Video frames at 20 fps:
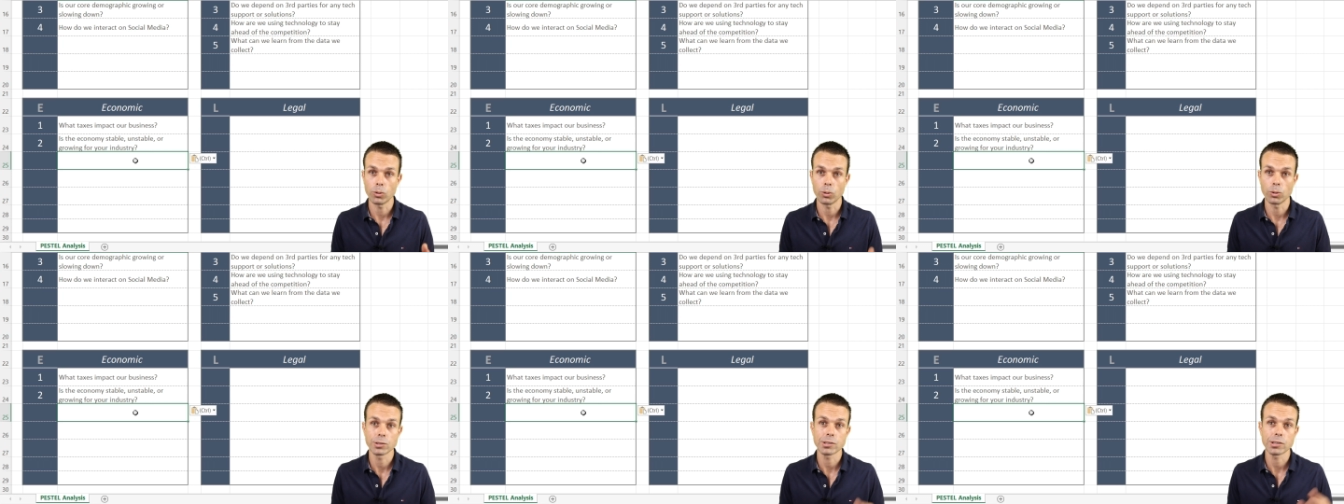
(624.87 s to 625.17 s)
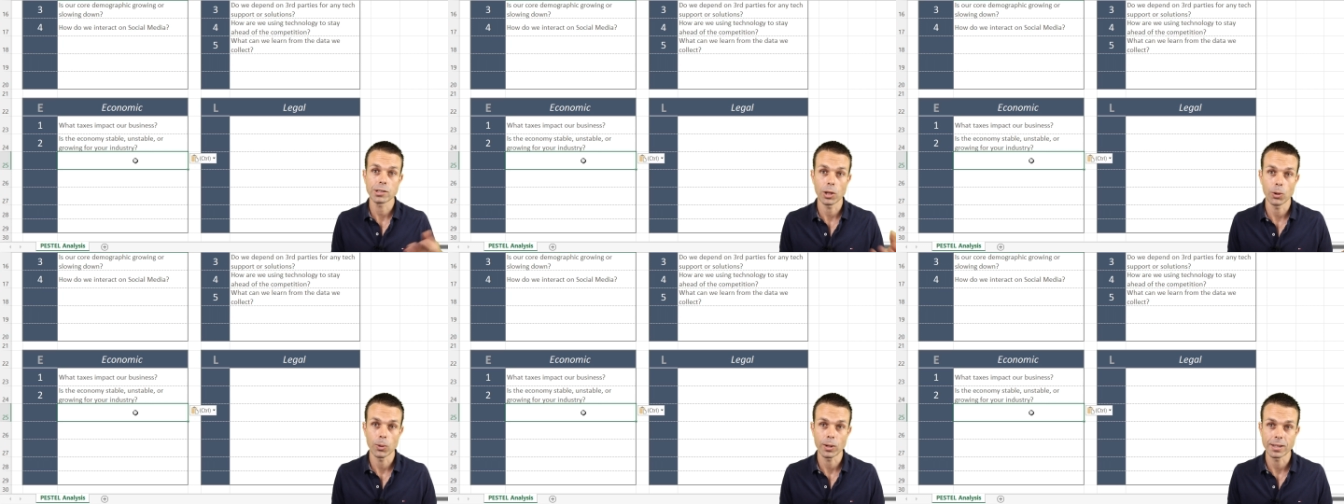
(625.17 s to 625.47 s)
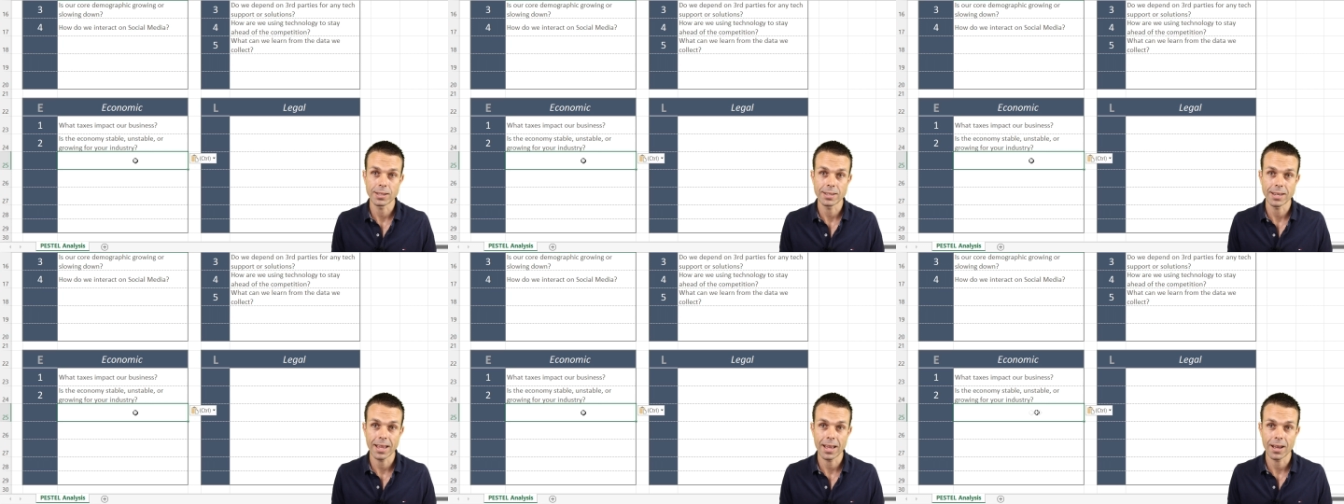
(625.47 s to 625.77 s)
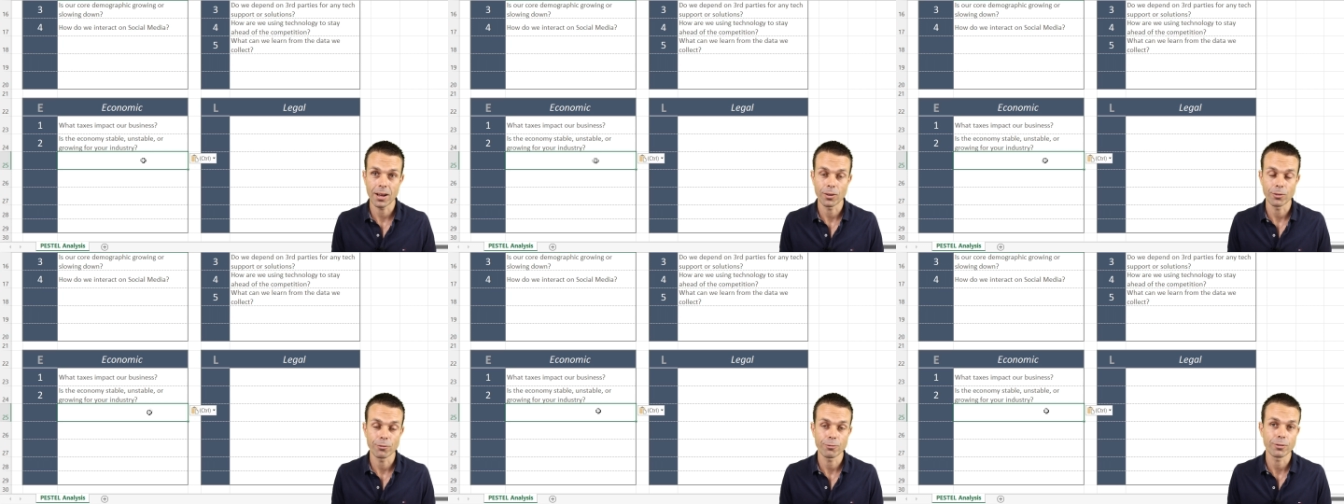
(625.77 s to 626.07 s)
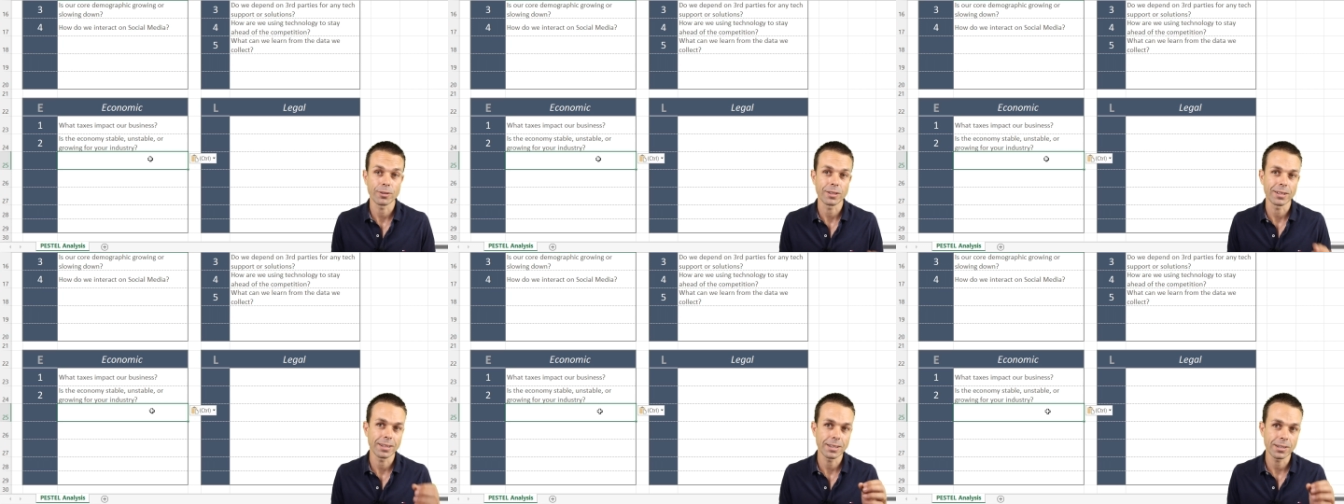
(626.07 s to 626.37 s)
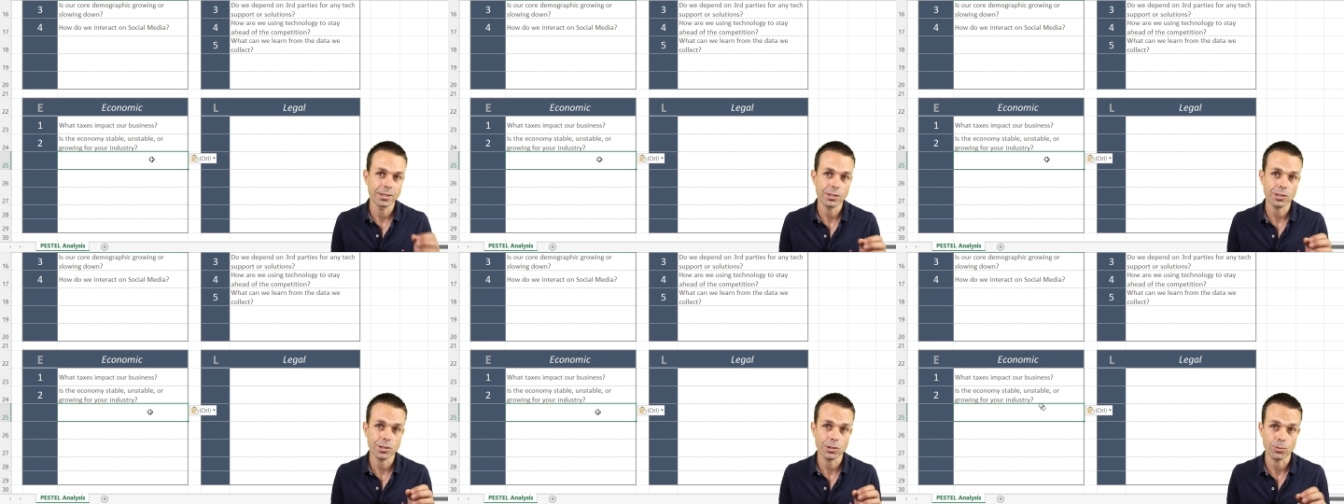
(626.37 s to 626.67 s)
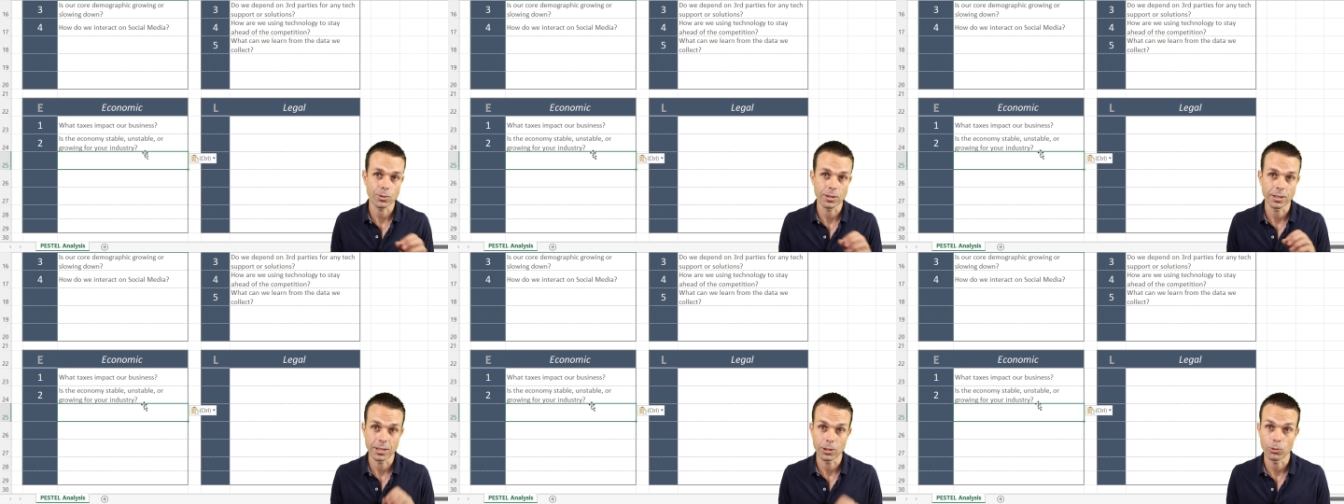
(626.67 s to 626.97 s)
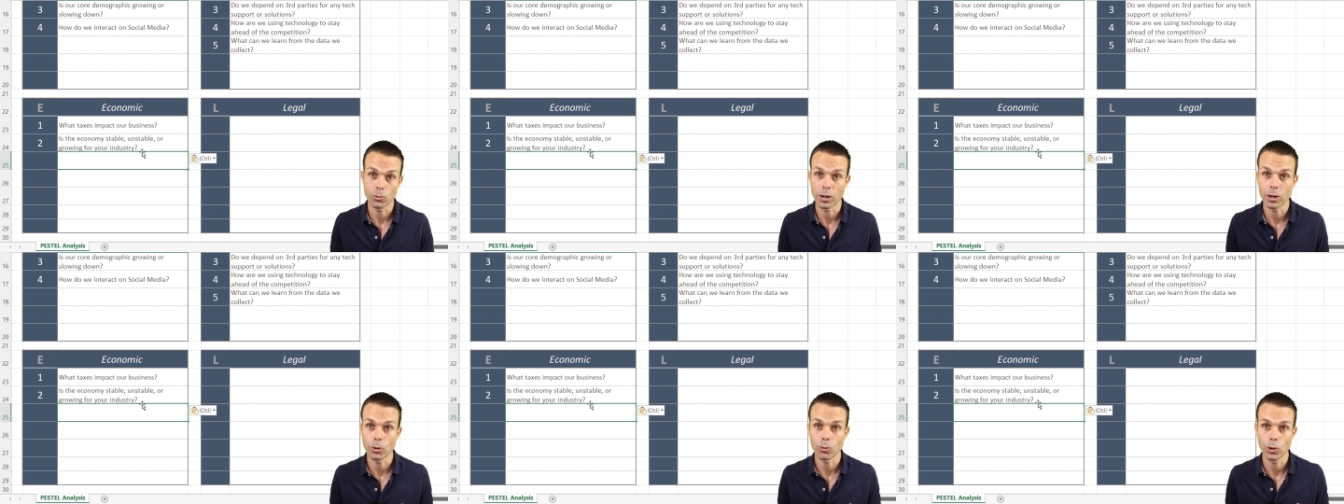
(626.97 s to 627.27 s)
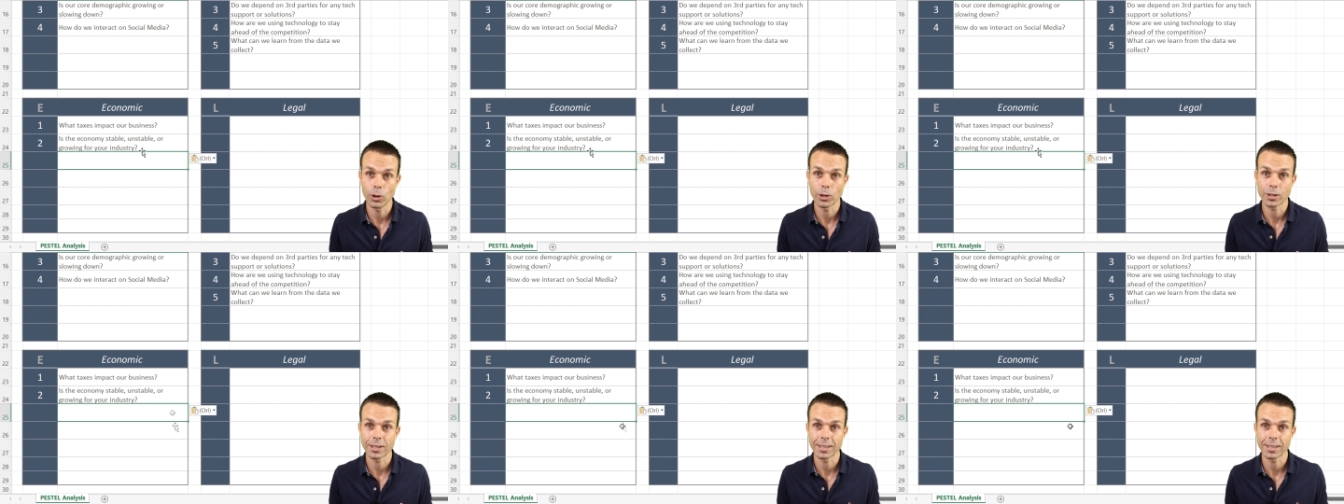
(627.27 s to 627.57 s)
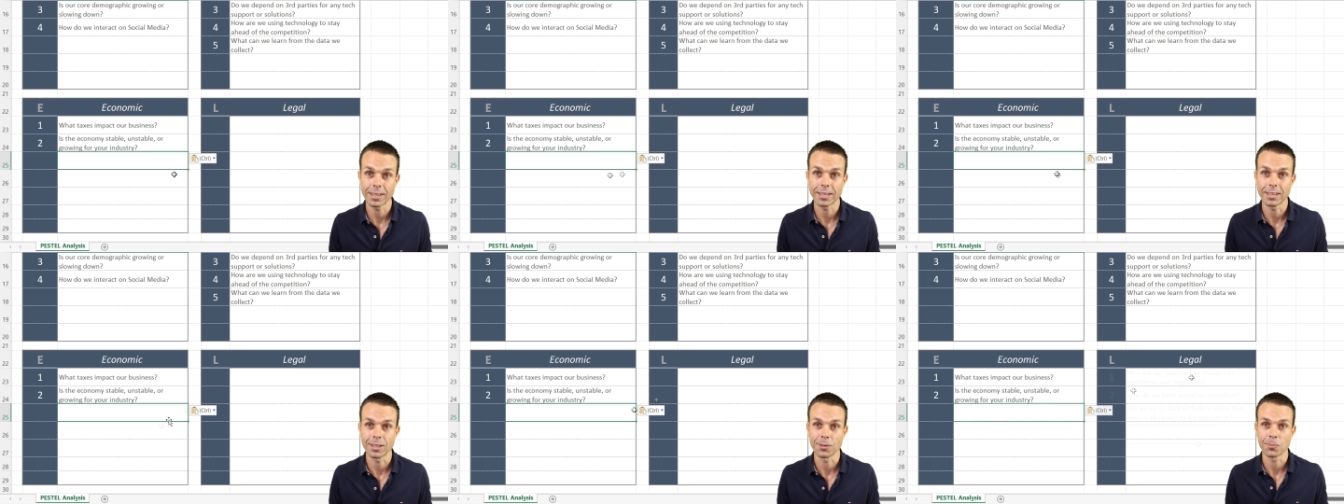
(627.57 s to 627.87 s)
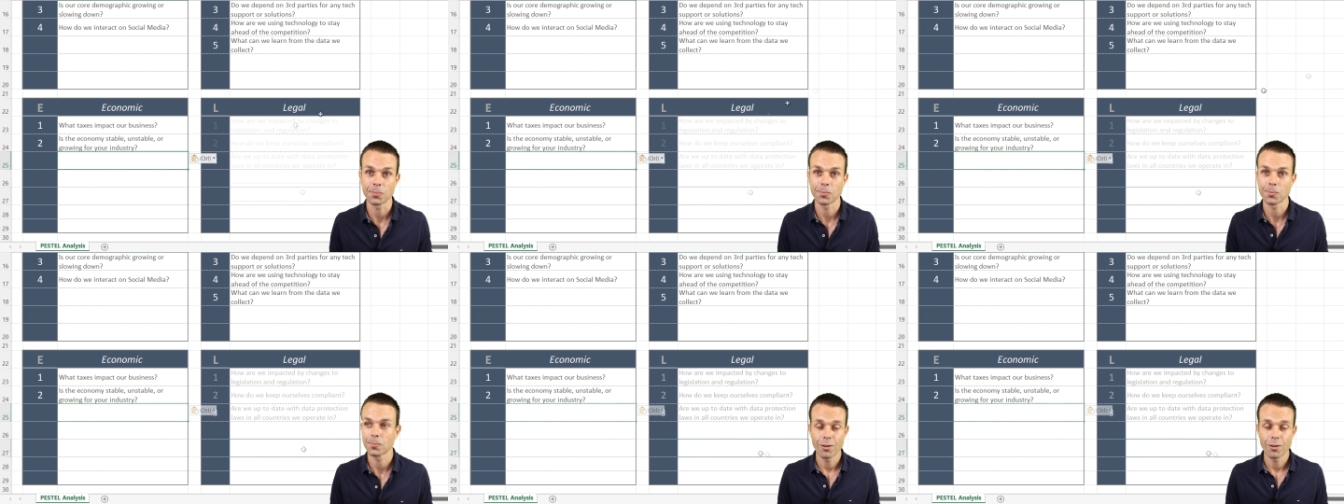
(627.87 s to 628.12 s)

or slowing down for the industry that we're working in?